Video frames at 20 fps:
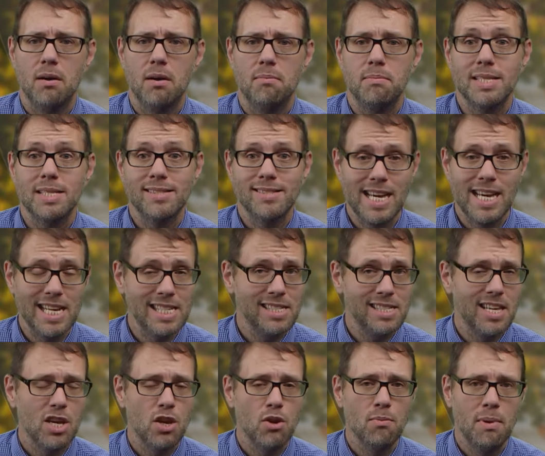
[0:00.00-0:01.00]
mistakes
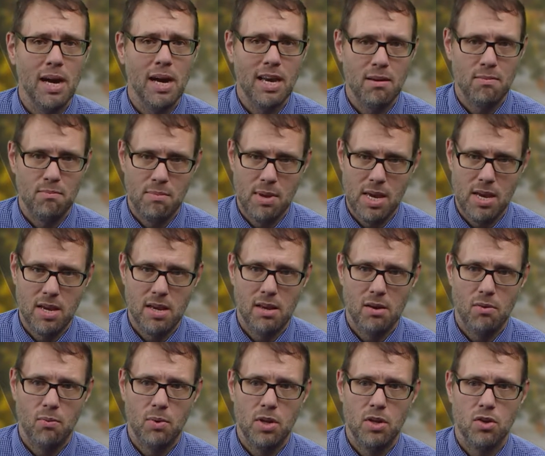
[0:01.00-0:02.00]
that you might make
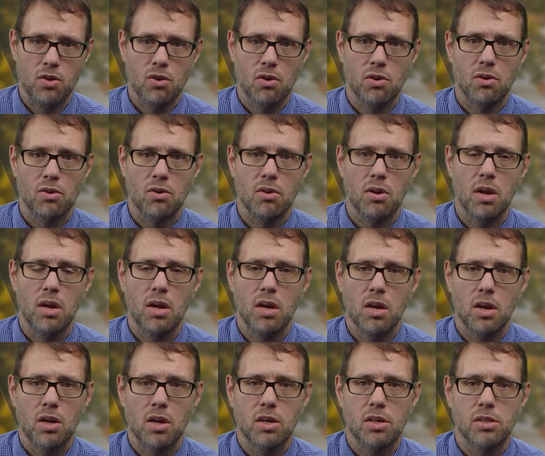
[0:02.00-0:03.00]
when you're
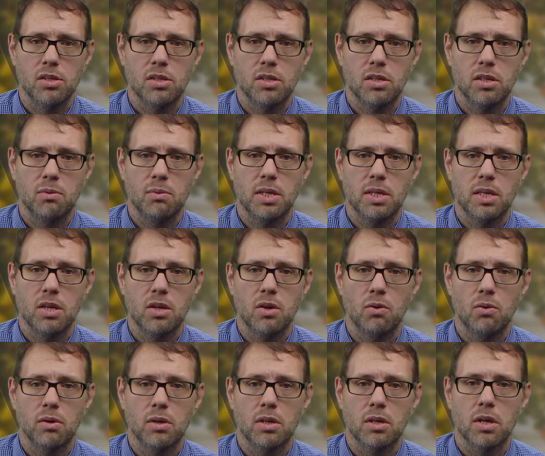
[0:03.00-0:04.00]
doing
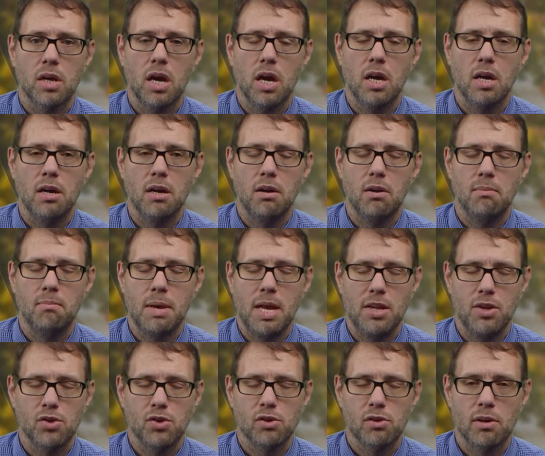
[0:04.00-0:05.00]
your
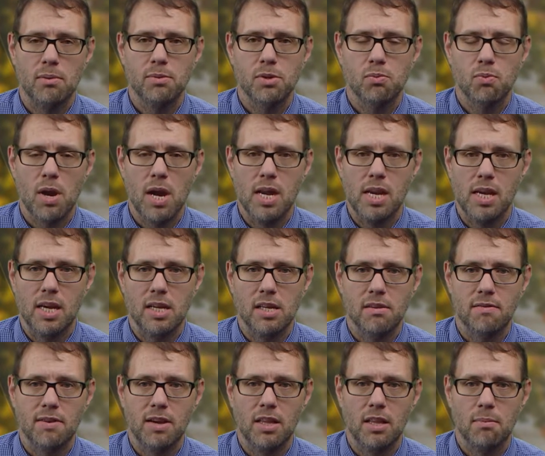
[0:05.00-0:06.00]
manuscript writing and
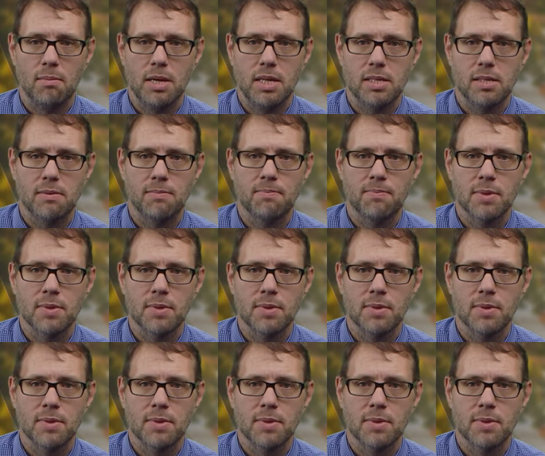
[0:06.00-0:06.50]
development?